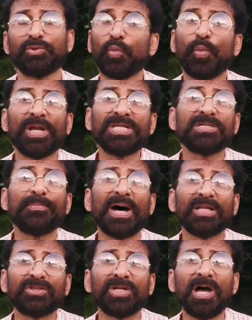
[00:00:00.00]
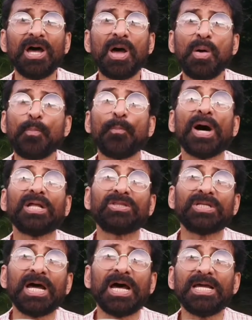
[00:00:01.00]
So what is a matra?
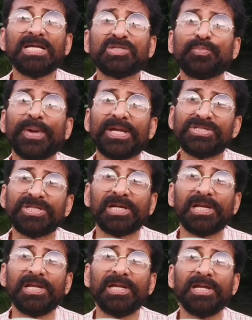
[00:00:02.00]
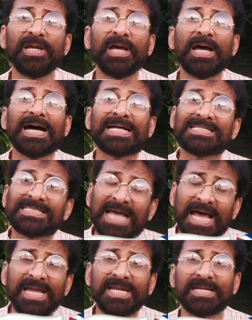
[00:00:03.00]
Matra is basically a
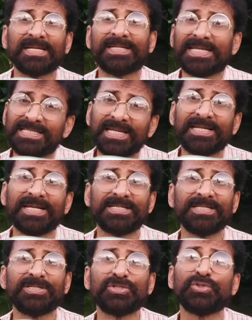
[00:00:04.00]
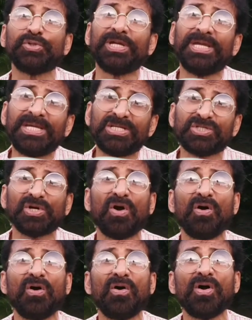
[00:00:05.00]
sign designated to each
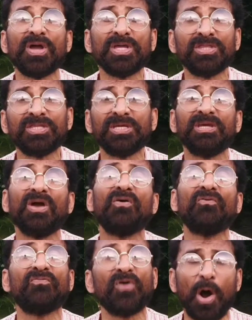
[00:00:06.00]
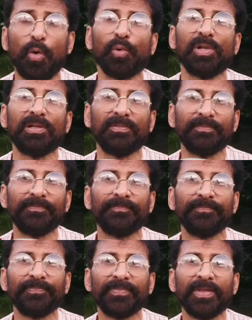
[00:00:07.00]
Hindi
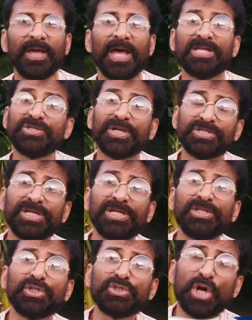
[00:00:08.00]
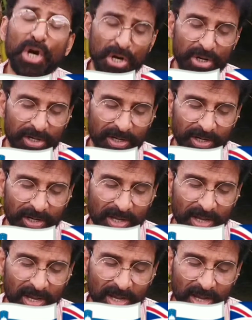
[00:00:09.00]
vowel. As see in the chart,
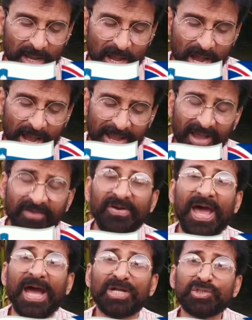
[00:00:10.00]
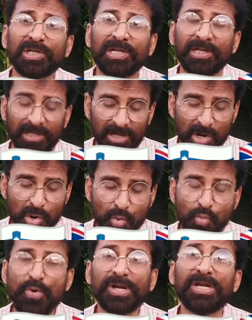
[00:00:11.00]
I have actually
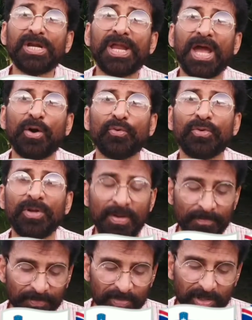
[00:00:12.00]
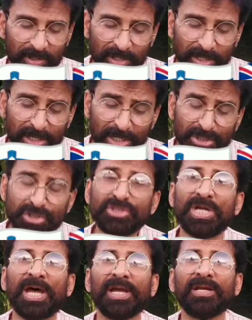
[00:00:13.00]
written down each
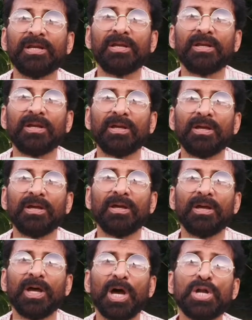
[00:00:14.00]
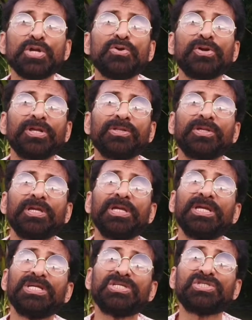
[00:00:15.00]
sign underneath
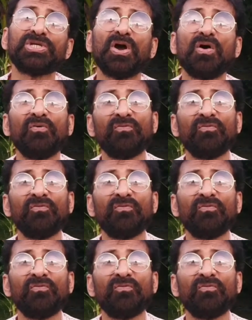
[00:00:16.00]
each